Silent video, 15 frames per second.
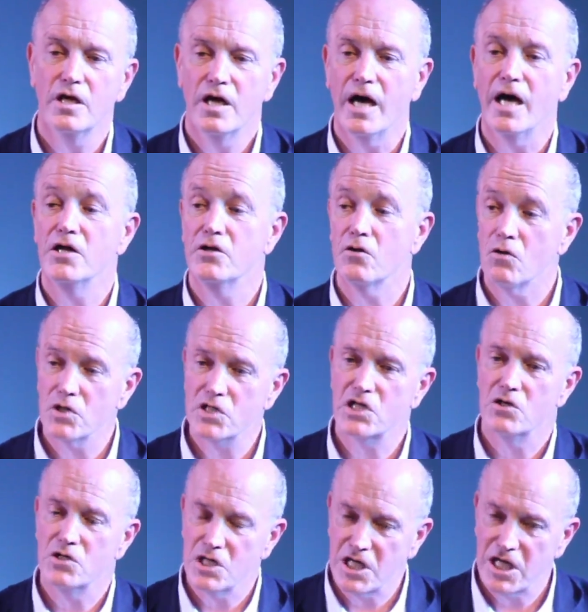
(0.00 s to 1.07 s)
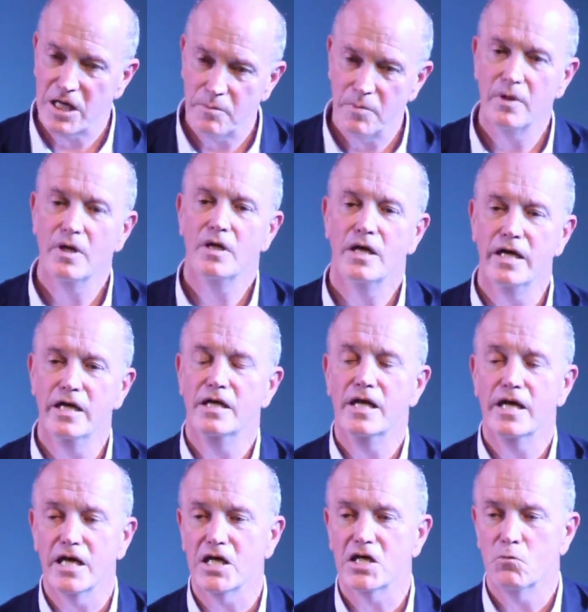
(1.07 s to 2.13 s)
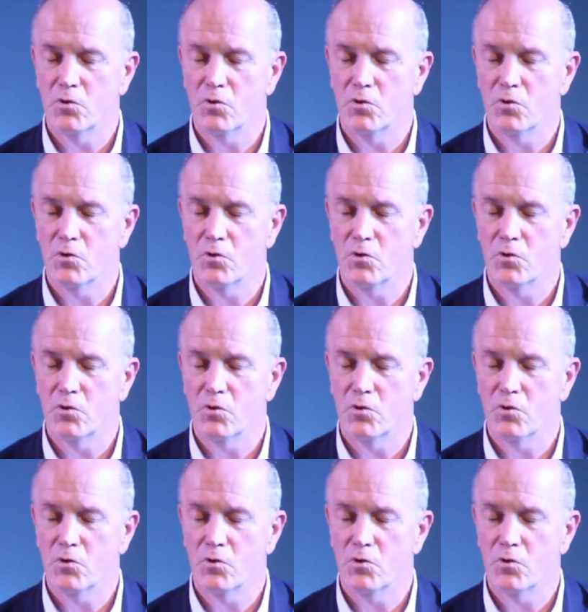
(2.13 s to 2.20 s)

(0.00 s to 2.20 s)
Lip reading: and also to keep in link